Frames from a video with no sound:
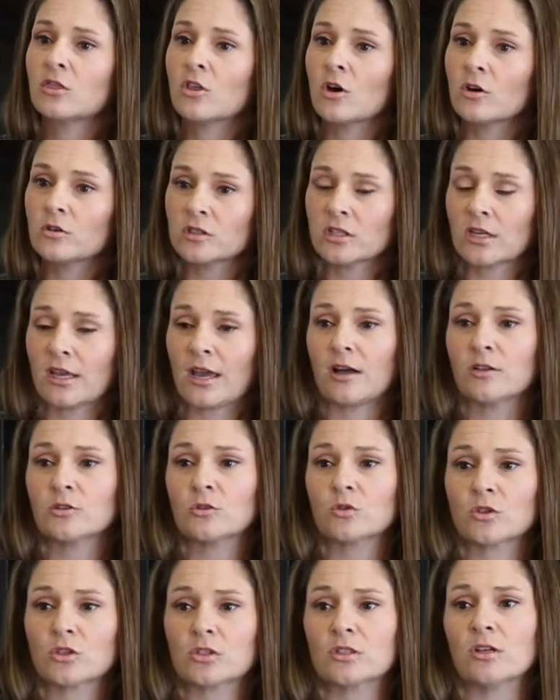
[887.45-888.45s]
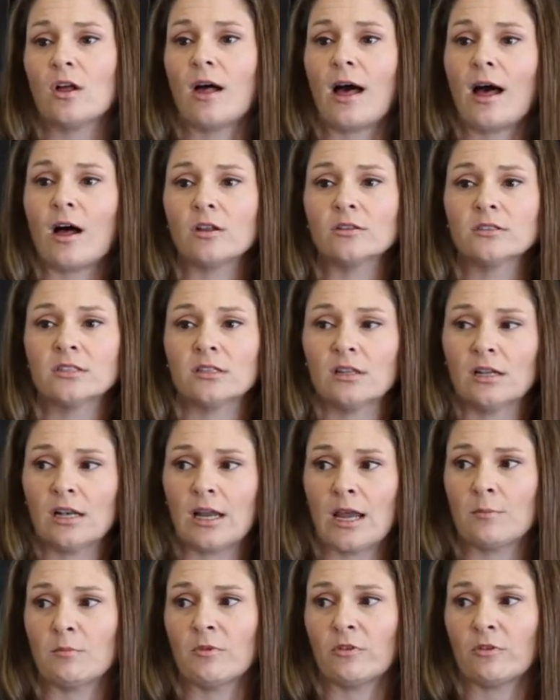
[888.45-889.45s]
those accounts were still held in the
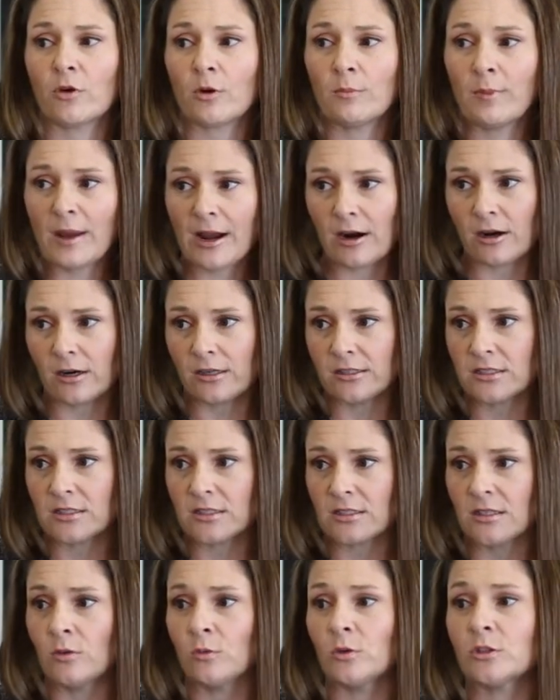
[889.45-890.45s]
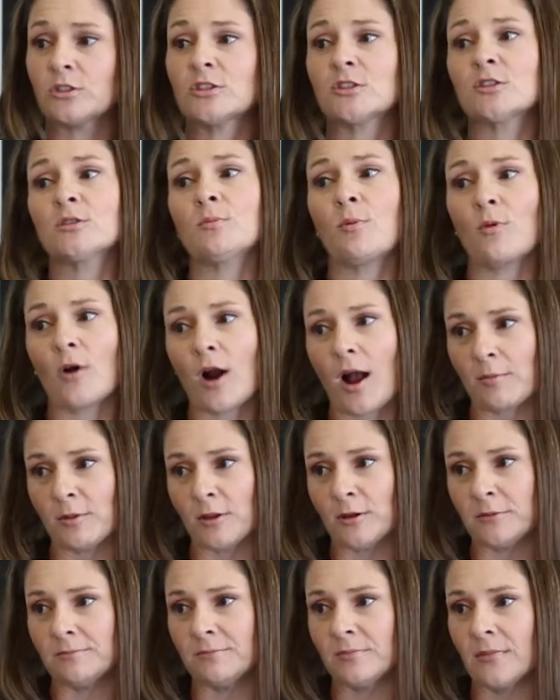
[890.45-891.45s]
name of her parents, which is a
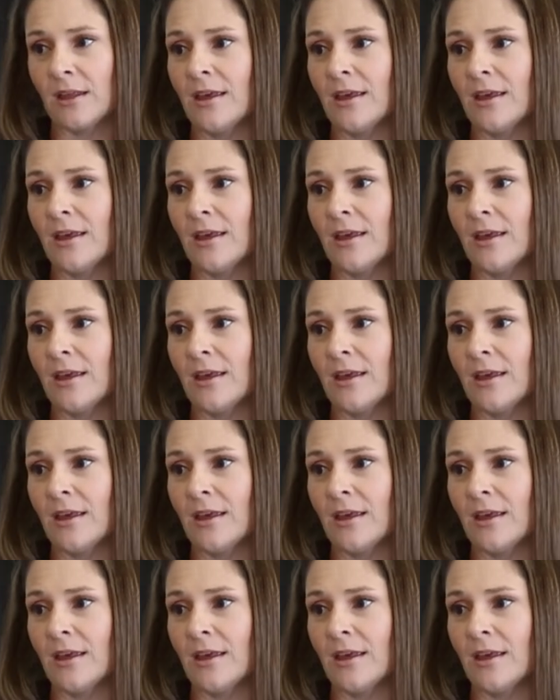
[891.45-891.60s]
problem.